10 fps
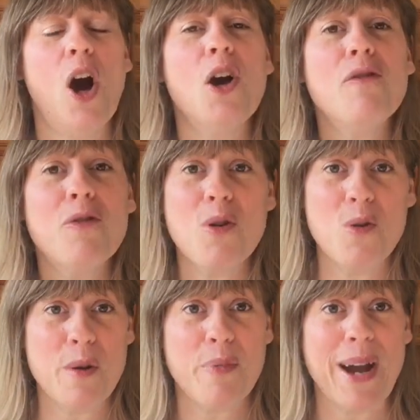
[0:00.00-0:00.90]

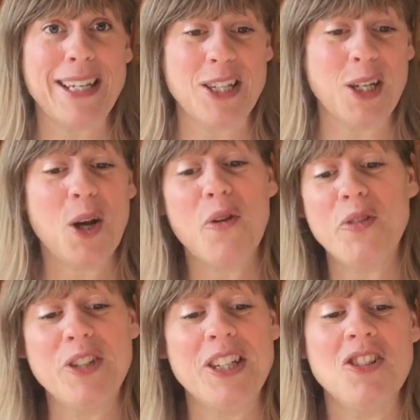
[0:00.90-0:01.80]
overall impression of
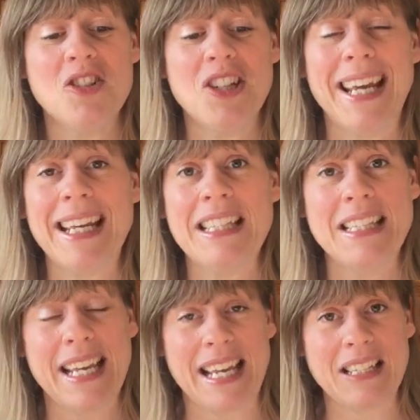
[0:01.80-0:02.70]
the Ginger
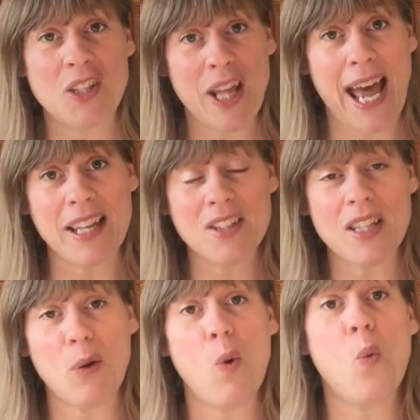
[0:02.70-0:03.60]
Jeans is that
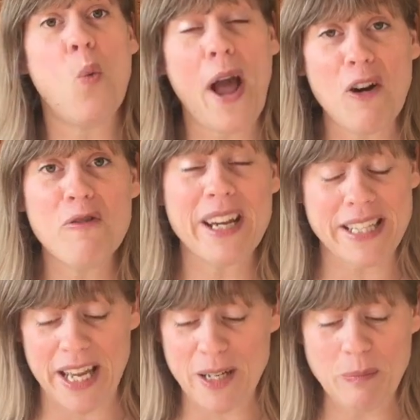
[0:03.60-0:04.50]
they were well
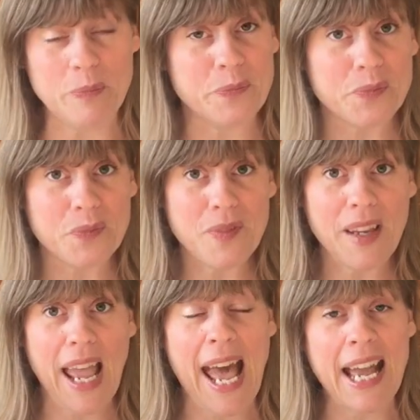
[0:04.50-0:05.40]
written
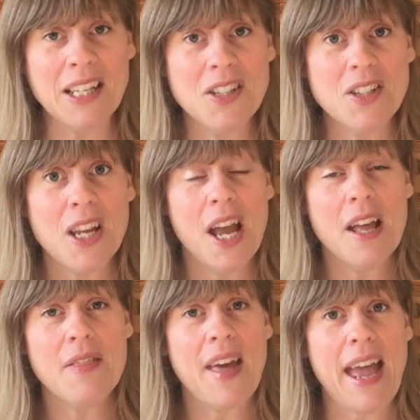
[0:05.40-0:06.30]
and
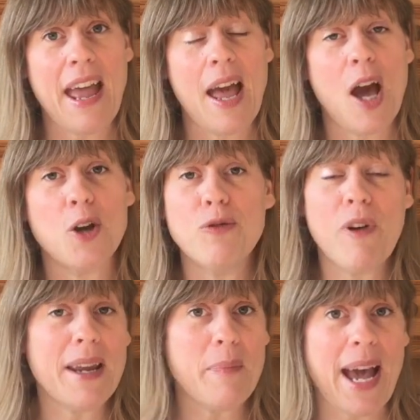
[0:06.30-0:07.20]
they're a
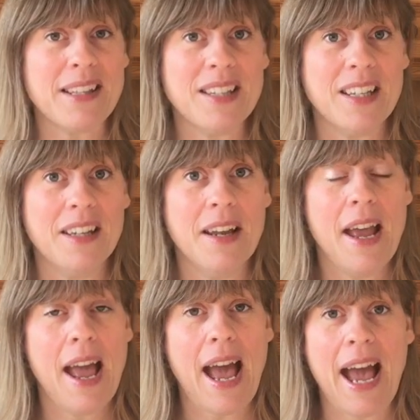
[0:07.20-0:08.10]
great pattern
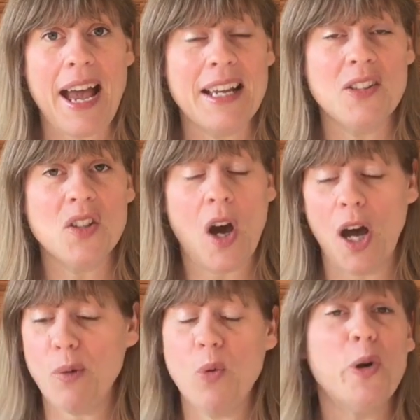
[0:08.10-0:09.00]
and
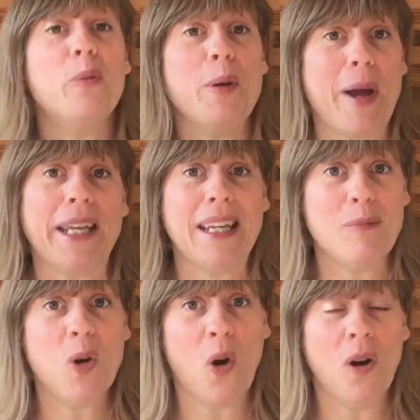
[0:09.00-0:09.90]
I will be
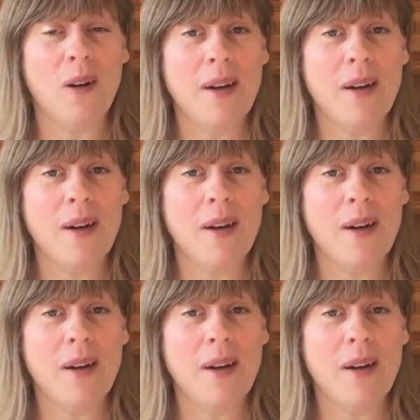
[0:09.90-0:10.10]
making more.